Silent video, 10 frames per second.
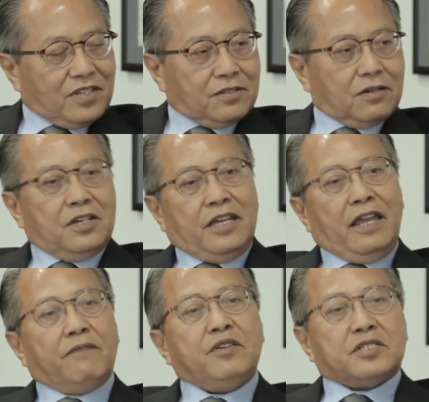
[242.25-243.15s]
Now,
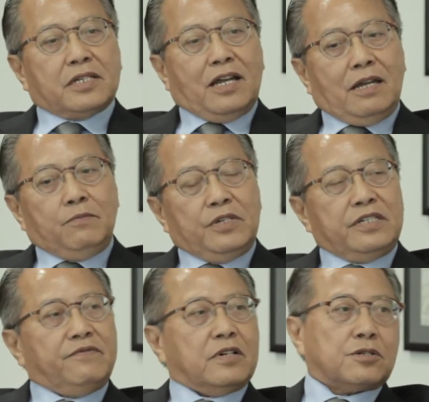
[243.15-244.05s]
every time we
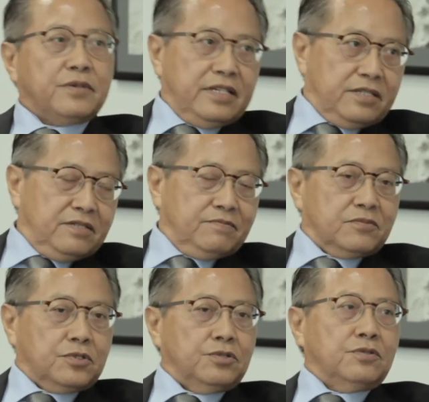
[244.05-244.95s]
give a credit
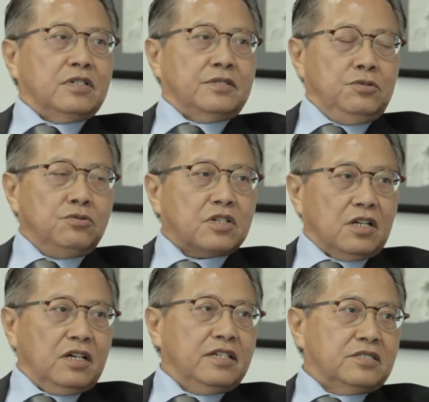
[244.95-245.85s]
to a new
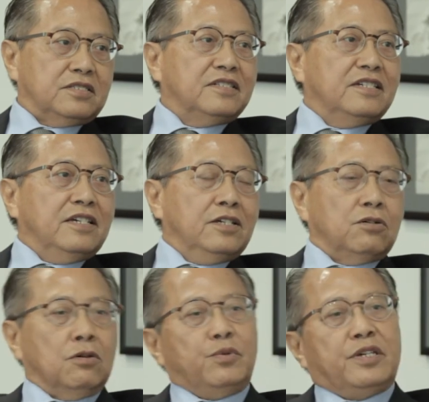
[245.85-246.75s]
client
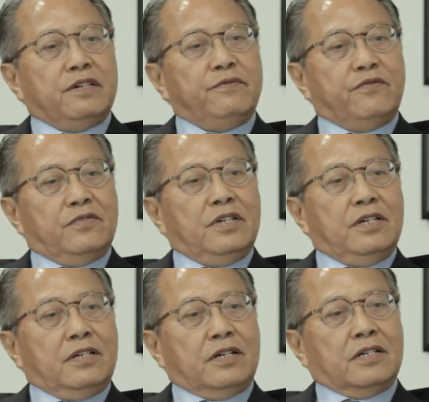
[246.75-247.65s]
or we give
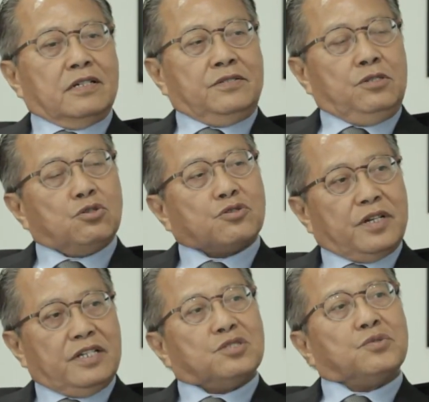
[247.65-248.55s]
a new
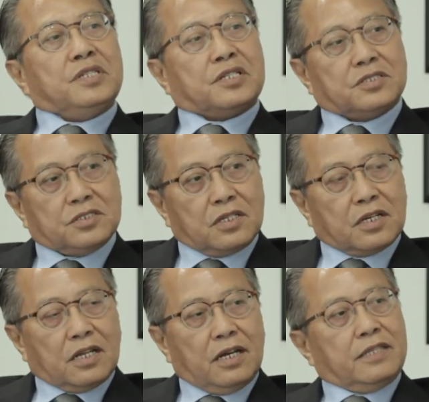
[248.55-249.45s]
credit to an existing
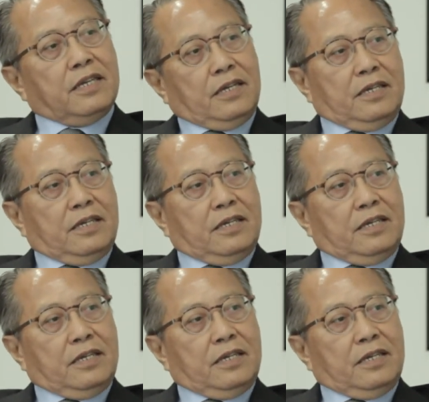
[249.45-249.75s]
client,